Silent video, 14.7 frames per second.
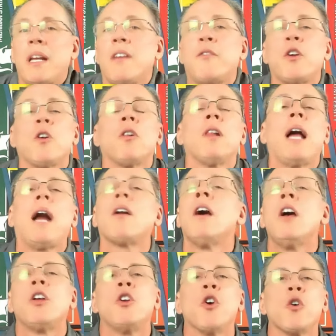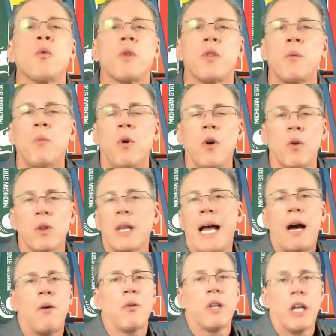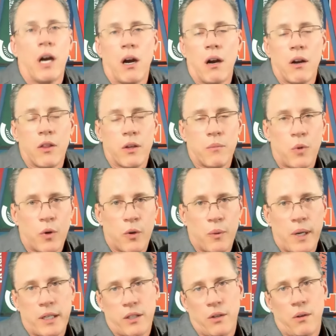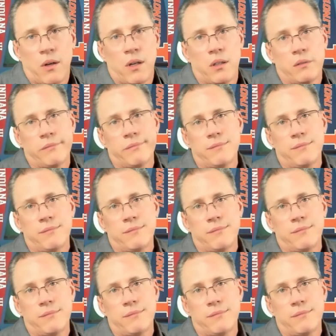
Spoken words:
If you're loud, the more loud you are, the more correct you are.